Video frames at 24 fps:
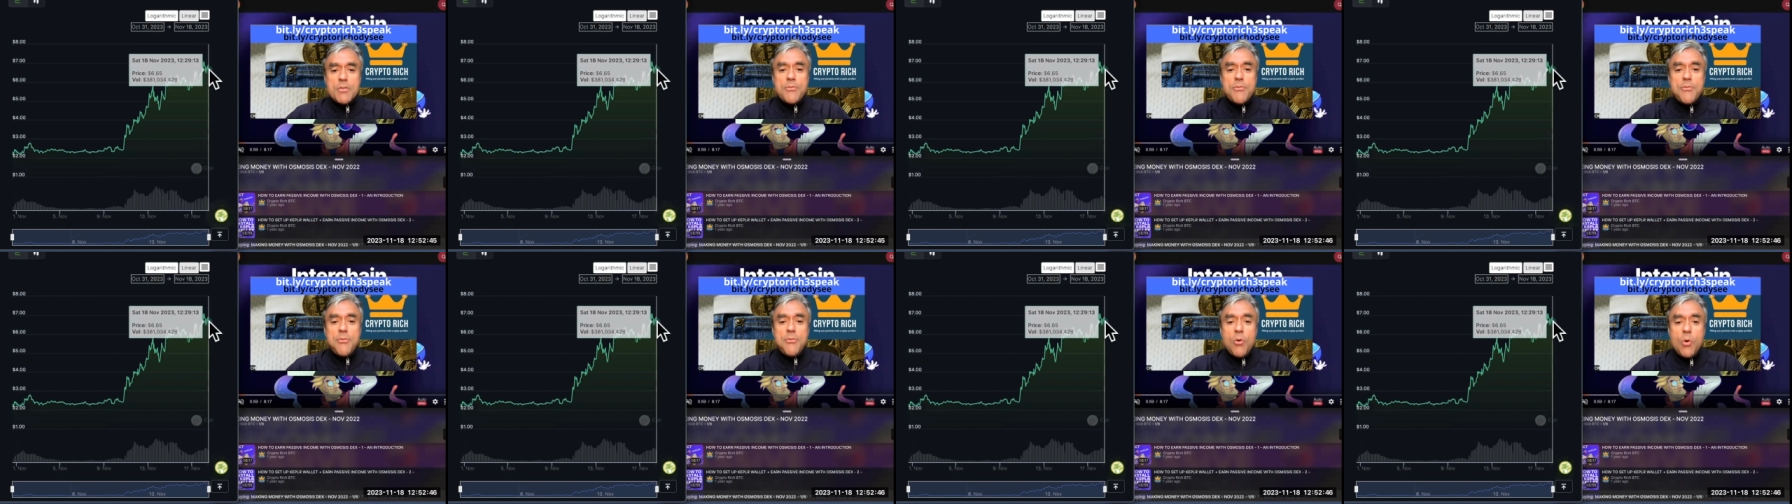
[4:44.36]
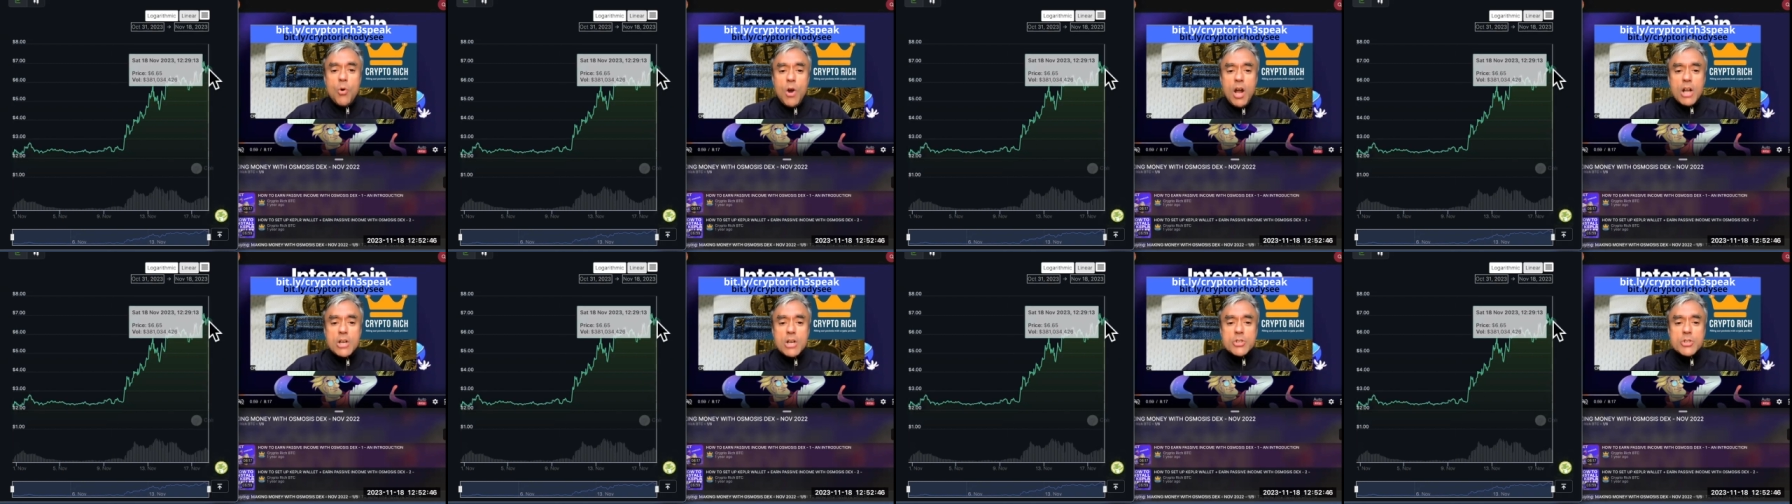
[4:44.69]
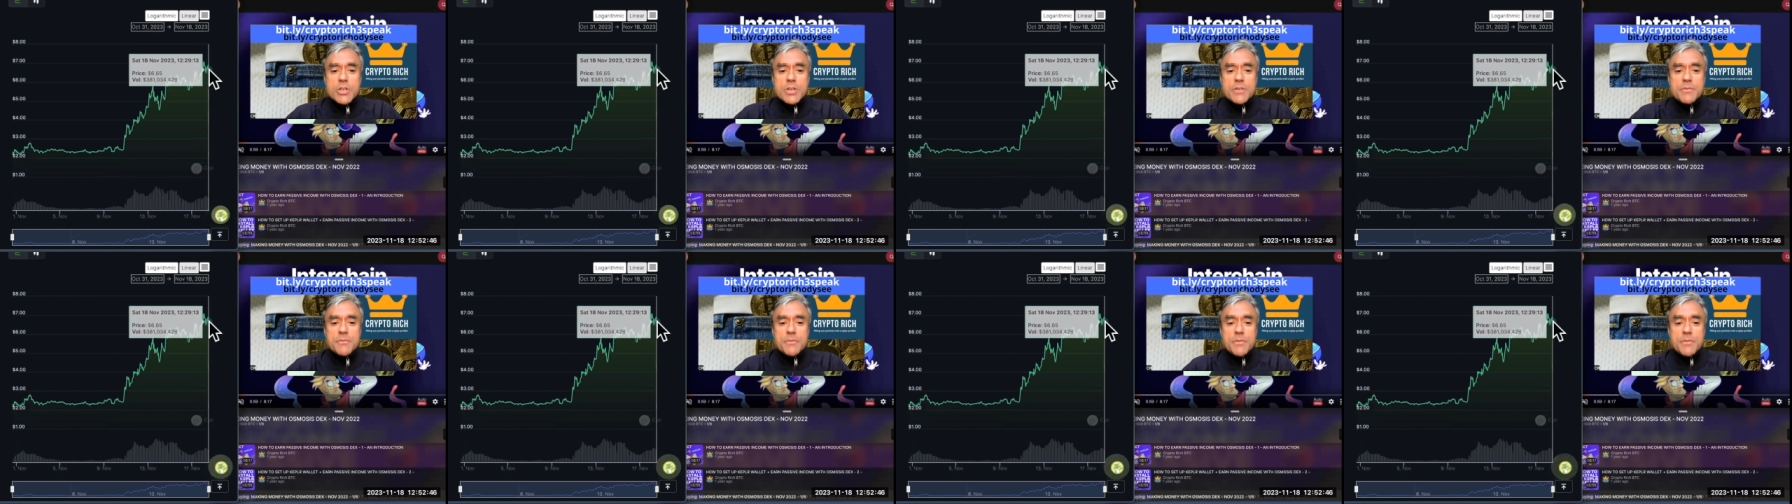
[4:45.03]

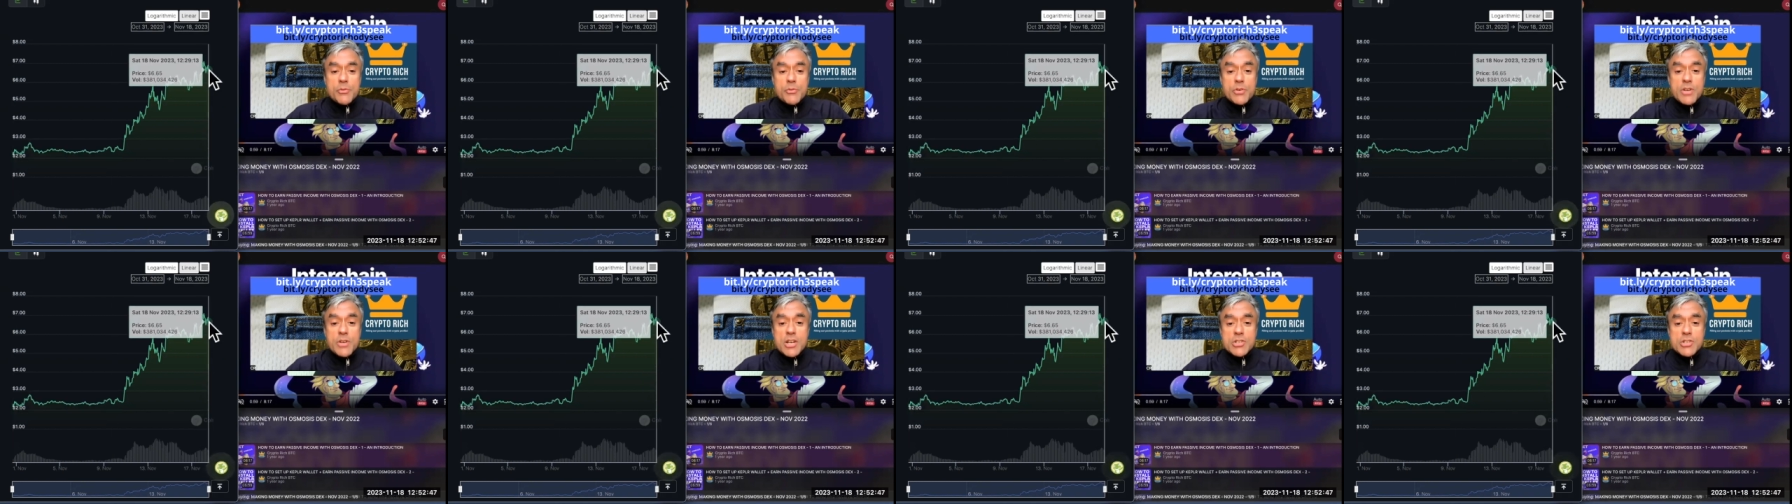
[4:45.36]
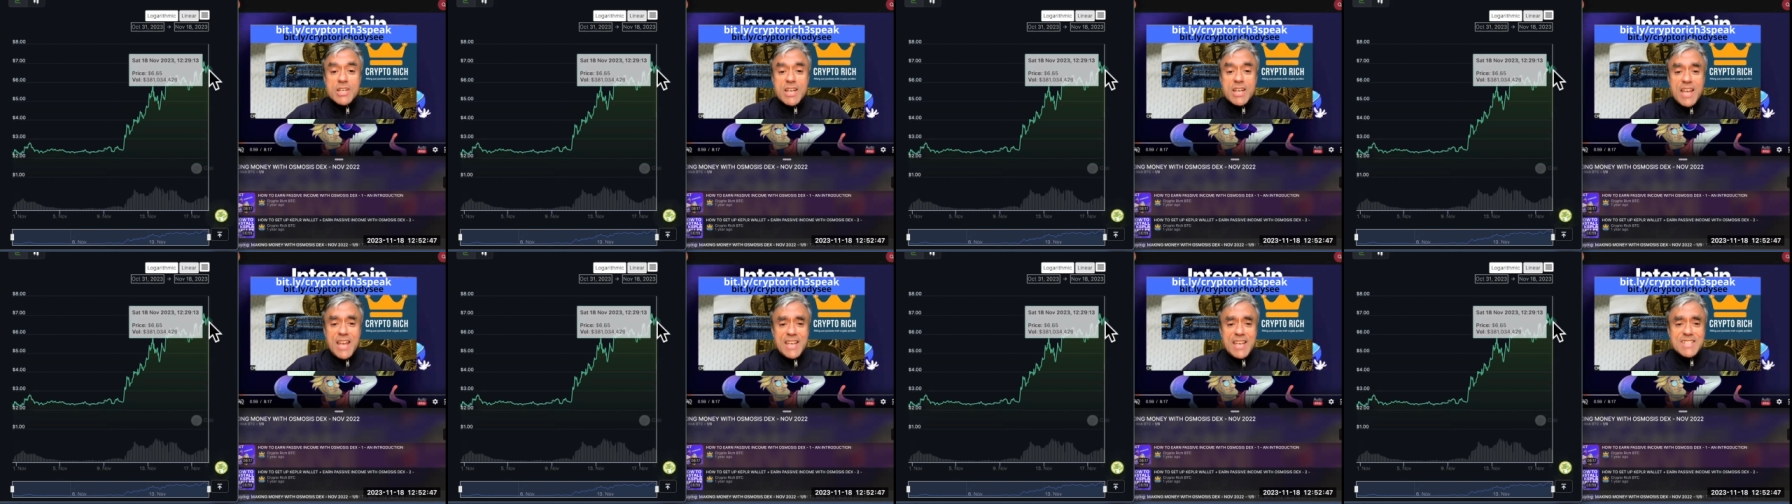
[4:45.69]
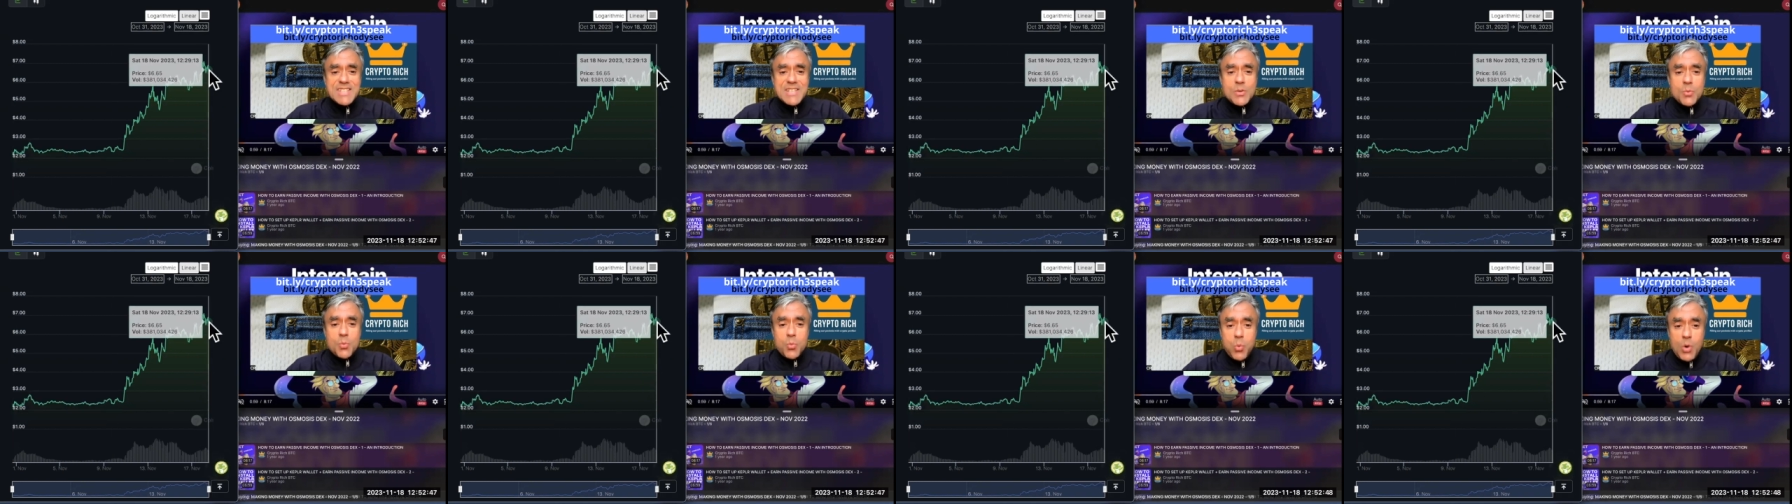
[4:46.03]

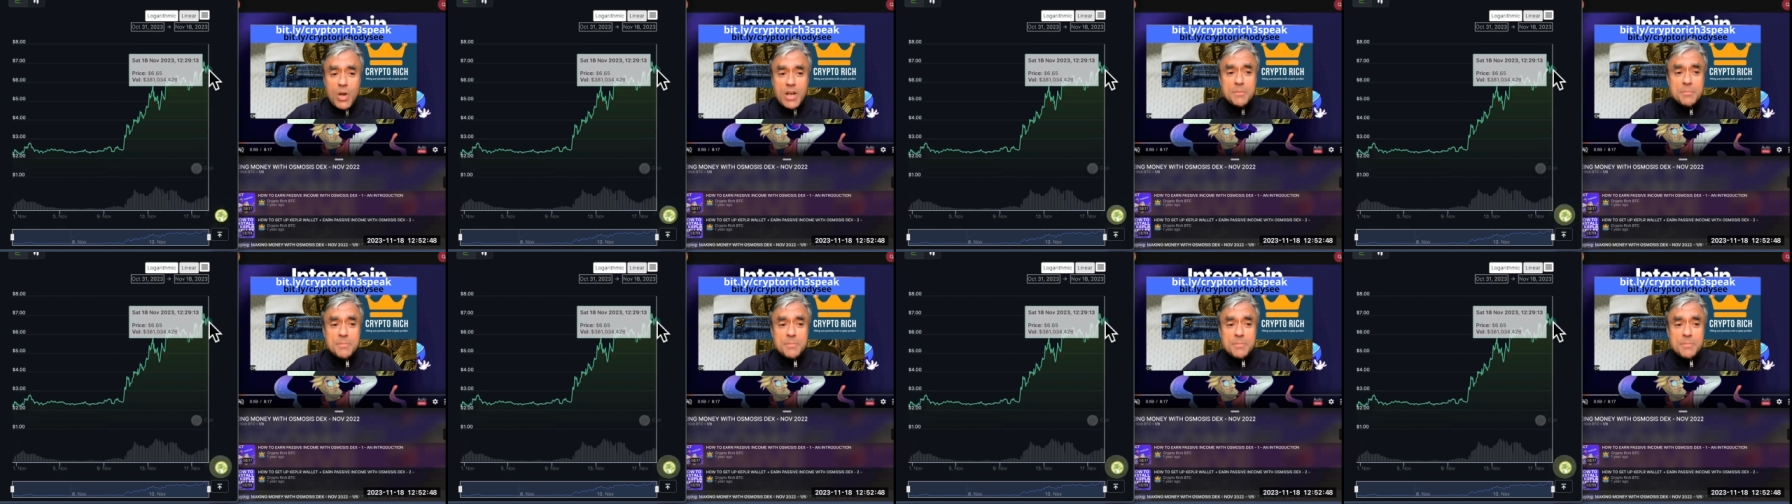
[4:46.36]
381